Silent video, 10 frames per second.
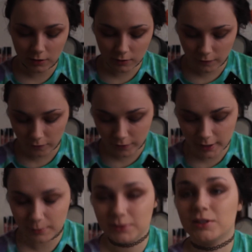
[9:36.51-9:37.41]
off
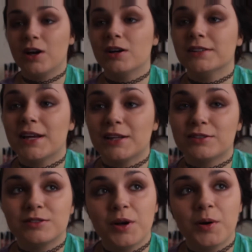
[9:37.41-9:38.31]
Amazon like
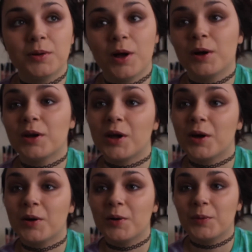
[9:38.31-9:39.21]
so long
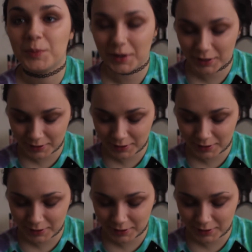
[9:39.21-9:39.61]
ago, but